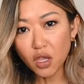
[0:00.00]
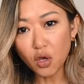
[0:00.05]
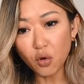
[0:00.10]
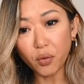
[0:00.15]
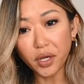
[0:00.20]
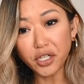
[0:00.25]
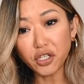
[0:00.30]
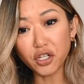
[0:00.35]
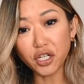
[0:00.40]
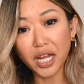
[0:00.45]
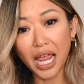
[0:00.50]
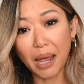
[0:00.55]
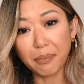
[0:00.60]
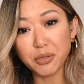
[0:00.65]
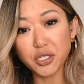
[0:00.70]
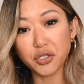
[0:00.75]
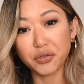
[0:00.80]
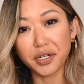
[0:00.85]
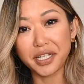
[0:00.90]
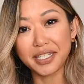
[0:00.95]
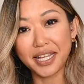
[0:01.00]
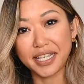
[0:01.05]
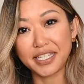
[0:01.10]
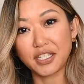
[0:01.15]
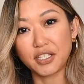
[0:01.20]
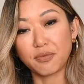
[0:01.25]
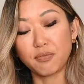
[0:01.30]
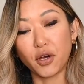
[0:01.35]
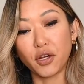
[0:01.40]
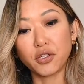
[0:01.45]
when you're capturing
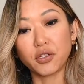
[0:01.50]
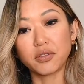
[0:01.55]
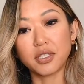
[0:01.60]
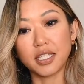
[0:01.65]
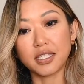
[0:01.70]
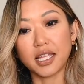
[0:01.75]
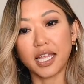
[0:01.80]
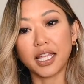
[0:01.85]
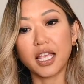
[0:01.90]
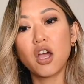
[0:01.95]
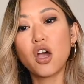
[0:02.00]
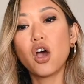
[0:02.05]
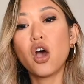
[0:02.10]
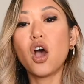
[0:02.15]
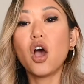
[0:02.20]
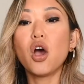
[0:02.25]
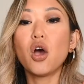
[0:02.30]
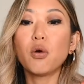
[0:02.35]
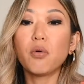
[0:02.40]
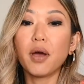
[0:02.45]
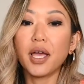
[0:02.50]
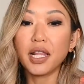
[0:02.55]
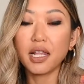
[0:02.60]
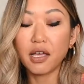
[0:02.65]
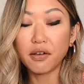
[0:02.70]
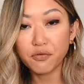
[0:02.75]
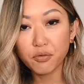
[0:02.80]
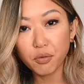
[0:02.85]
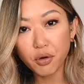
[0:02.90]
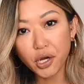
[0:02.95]
testimonials, it's like, oh, I
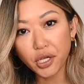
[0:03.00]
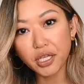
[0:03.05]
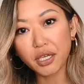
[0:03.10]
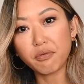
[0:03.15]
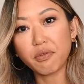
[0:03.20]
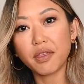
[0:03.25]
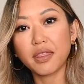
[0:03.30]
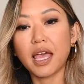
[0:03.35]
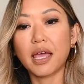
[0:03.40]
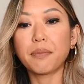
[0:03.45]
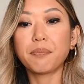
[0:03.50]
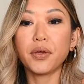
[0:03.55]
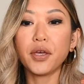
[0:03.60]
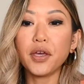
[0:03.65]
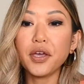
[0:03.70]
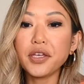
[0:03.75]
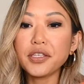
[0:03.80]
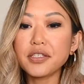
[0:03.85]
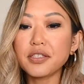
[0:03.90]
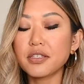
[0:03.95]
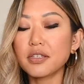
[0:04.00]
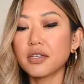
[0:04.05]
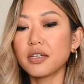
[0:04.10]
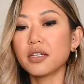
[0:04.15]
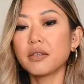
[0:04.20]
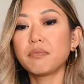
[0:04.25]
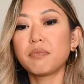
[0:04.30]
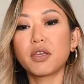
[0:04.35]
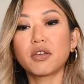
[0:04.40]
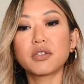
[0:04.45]
loved working with that
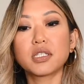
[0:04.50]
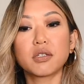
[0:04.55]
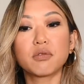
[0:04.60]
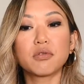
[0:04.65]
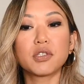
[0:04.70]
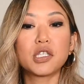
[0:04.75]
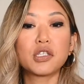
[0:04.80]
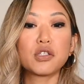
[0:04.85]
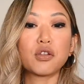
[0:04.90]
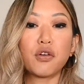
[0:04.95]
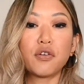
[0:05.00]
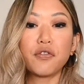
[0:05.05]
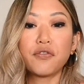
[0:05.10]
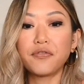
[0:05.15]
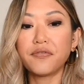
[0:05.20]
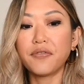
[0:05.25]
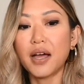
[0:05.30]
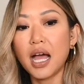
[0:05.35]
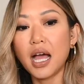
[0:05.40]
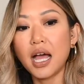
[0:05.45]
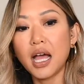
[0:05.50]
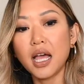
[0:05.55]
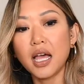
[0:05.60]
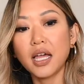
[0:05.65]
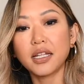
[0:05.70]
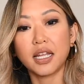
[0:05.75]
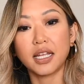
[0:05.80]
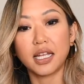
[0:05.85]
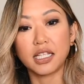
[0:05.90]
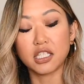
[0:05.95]
person because it was so
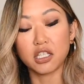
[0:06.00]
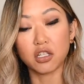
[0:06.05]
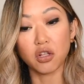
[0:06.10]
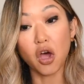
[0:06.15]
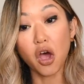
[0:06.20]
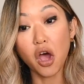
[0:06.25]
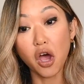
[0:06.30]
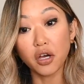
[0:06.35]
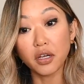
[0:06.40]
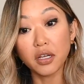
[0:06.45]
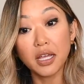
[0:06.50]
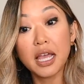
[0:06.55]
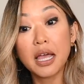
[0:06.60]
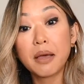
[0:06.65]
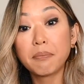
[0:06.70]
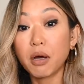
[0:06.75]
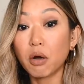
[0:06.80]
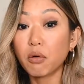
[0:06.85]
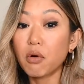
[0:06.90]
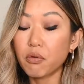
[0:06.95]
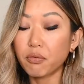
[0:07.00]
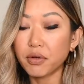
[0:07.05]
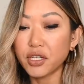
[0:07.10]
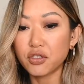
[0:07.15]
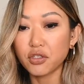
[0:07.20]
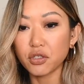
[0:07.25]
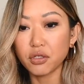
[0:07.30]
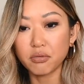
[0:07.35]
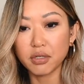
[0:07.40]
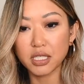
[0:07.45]
fun and it's long. But what we
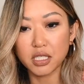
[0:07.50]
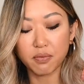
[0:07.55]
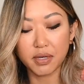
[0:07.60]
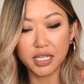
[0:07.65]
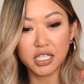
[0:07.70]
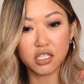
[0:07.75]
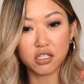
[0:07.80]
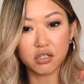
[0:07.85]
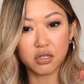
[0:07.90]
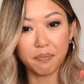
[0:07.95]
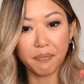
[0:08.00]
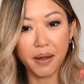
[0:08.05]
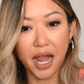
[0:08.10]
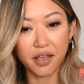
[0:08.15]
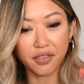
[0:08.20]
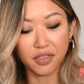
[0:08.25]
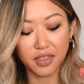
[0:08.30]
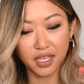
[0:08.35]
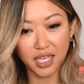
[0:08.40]
do is we strip out the